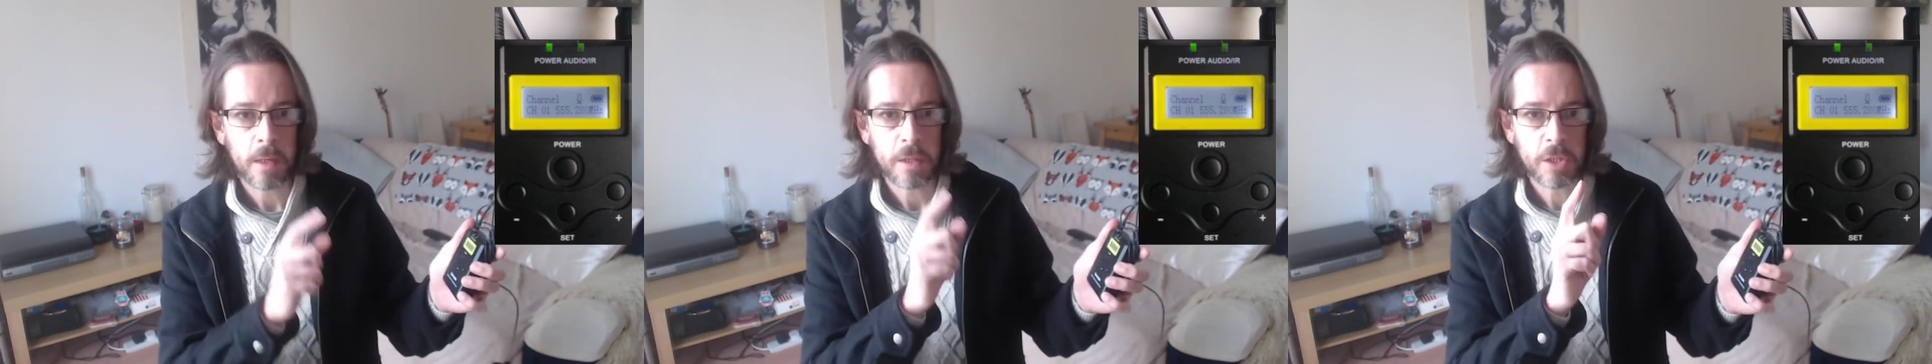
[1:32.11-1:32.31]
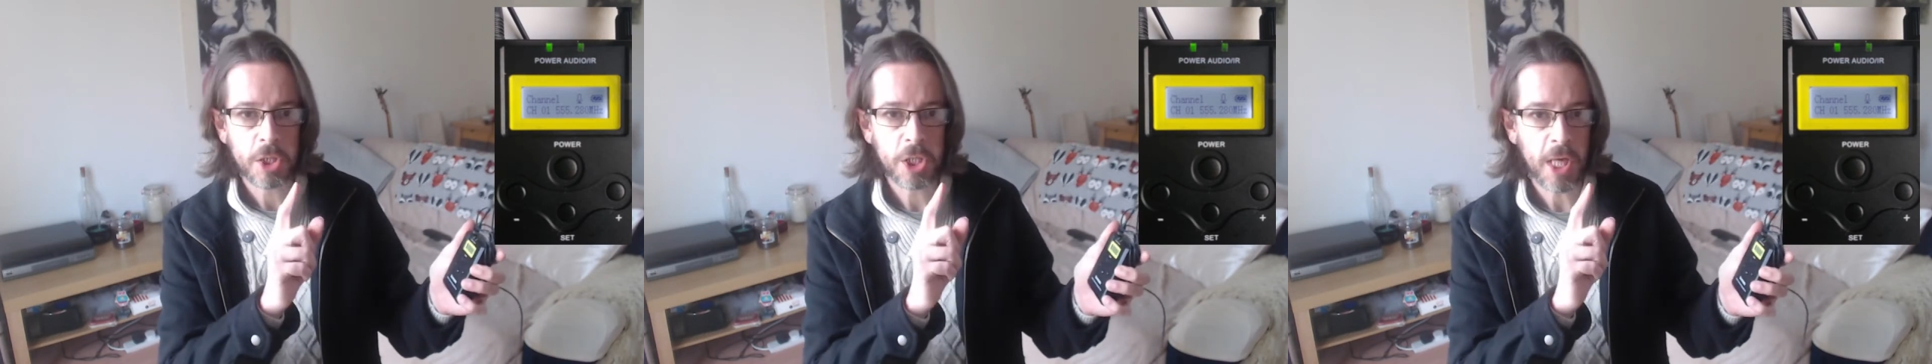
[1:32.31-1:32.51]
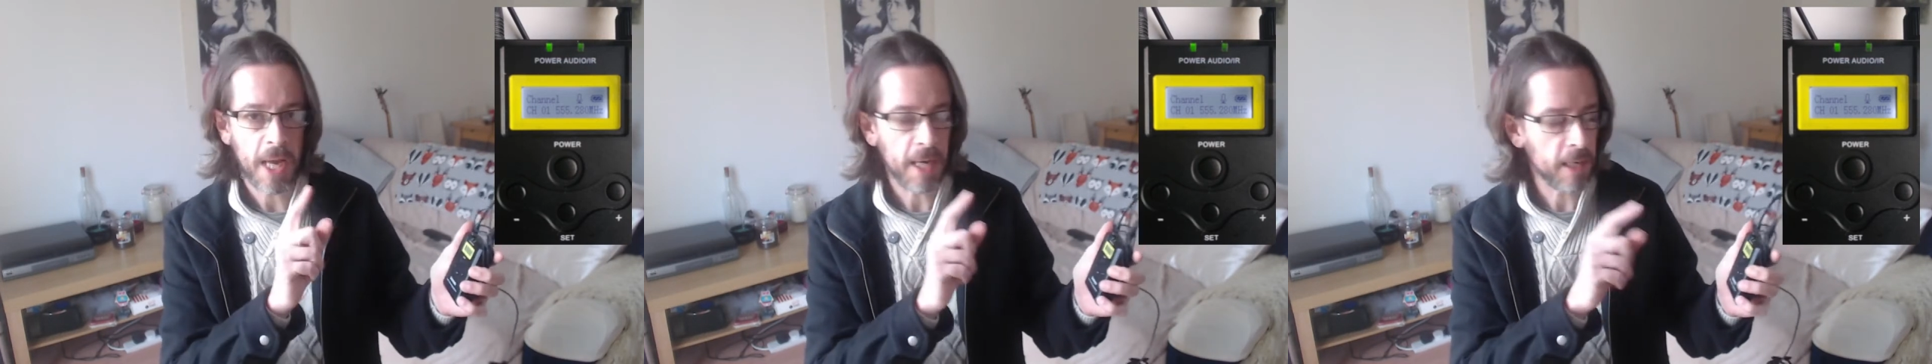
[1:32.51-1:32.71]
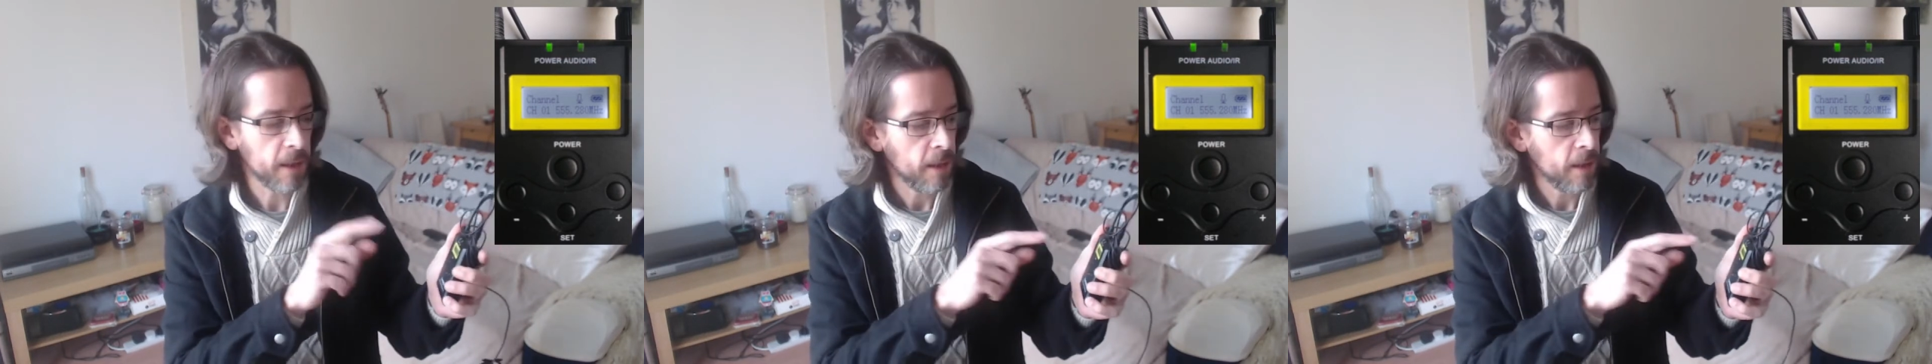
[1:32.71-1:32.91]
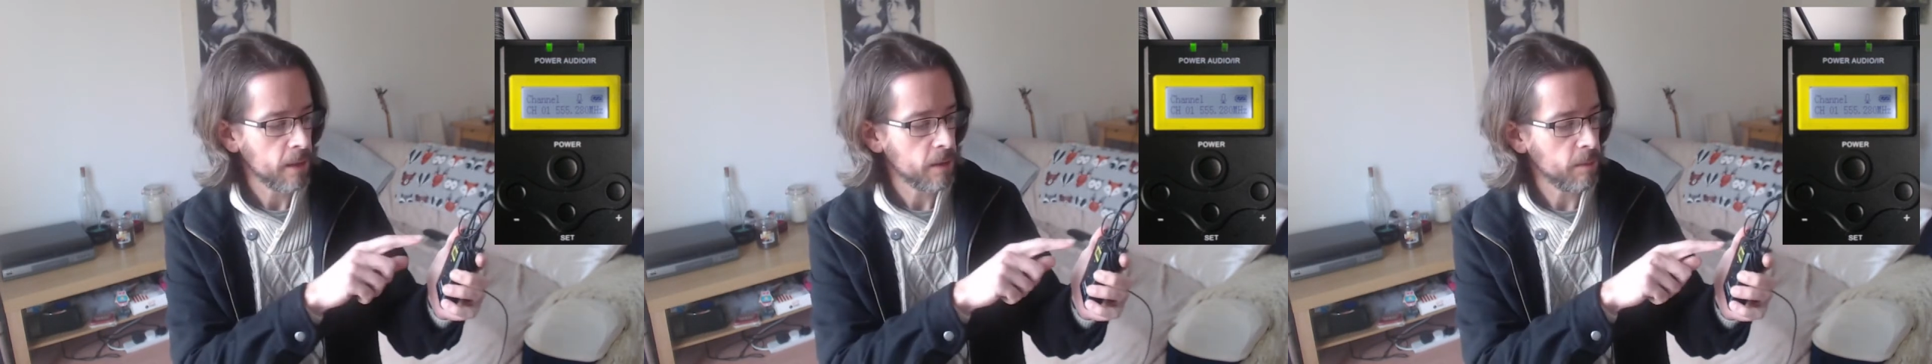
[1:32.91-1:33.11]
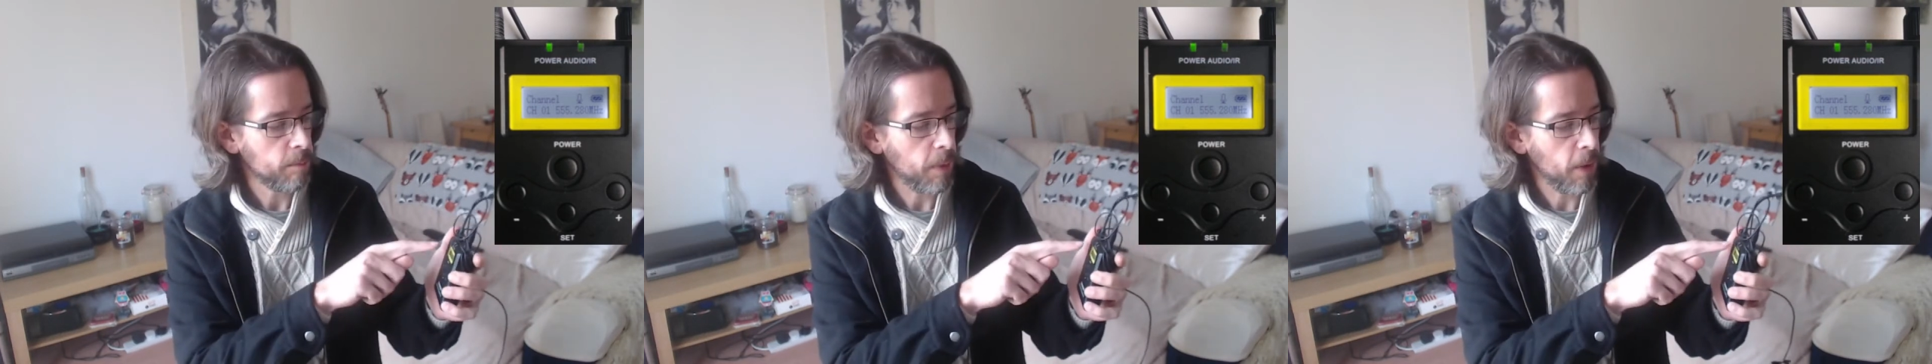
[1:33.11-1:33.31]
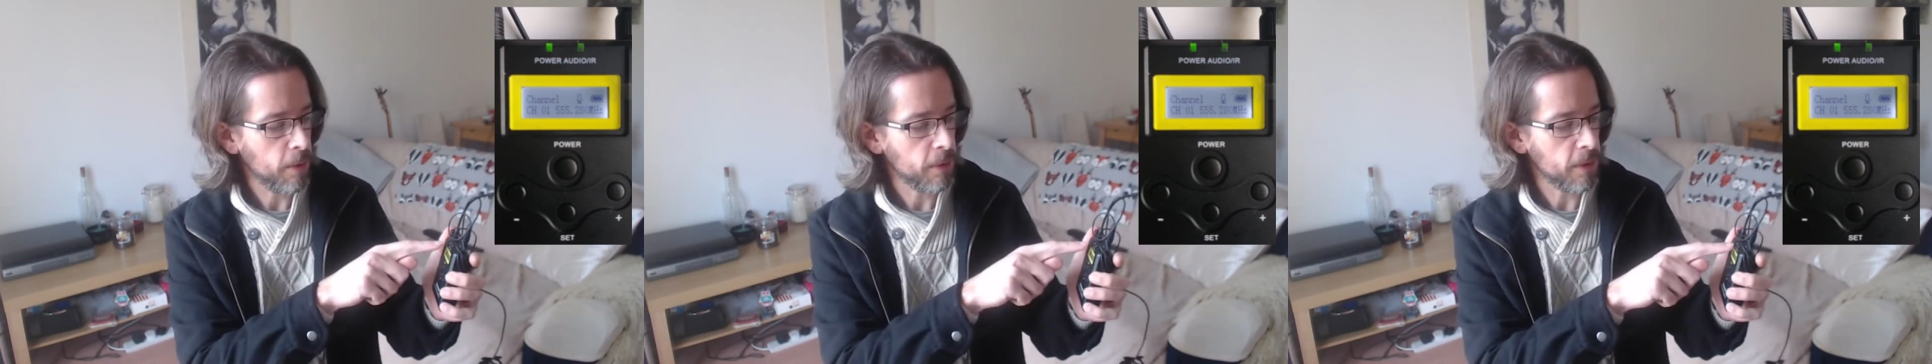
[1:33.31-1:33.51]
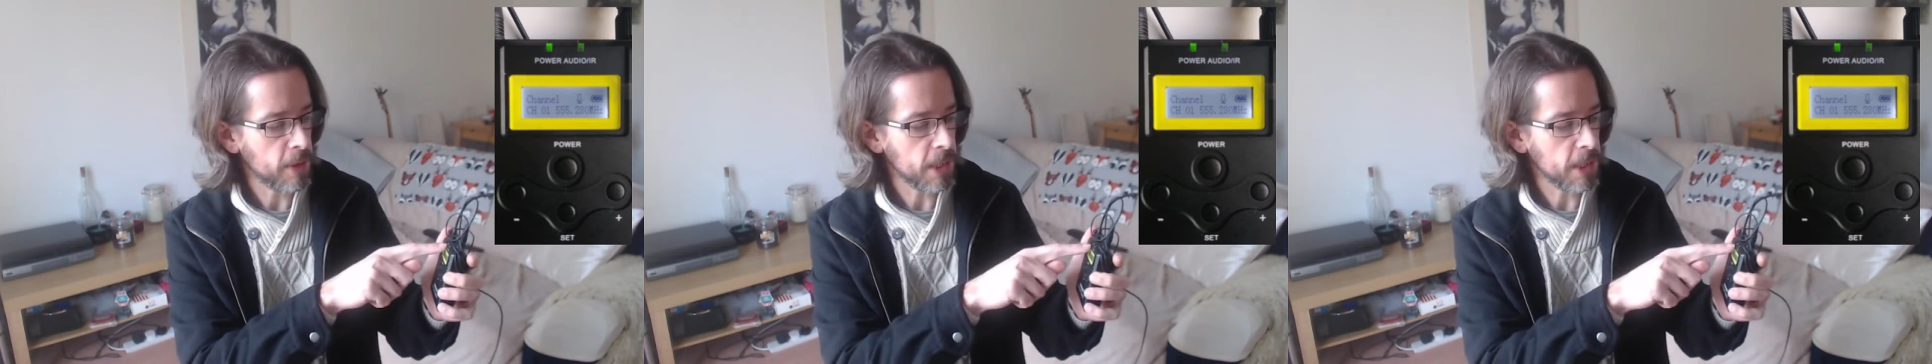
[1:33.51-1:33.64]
Check that both of the